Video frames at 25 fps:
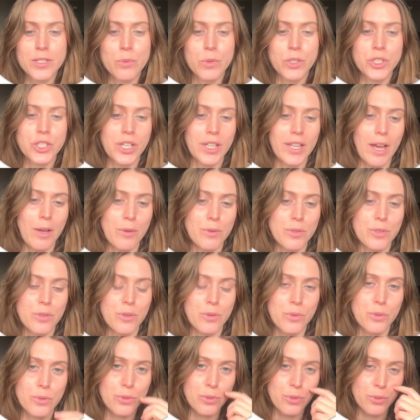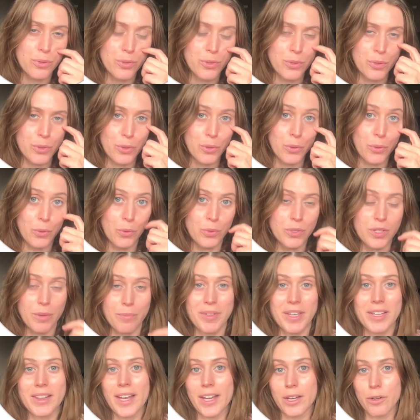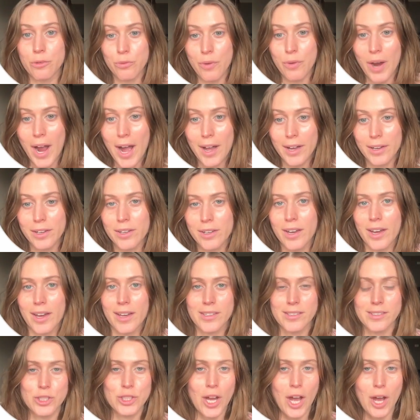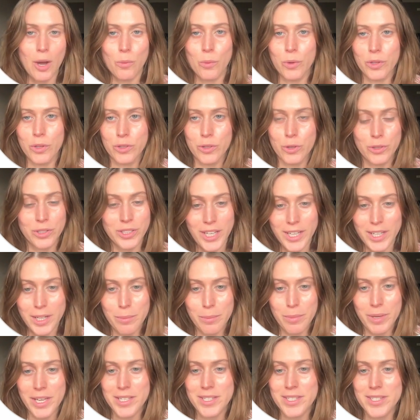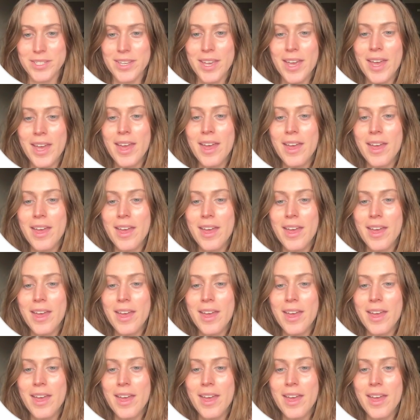which allows you to do something like RAG and chat with your database.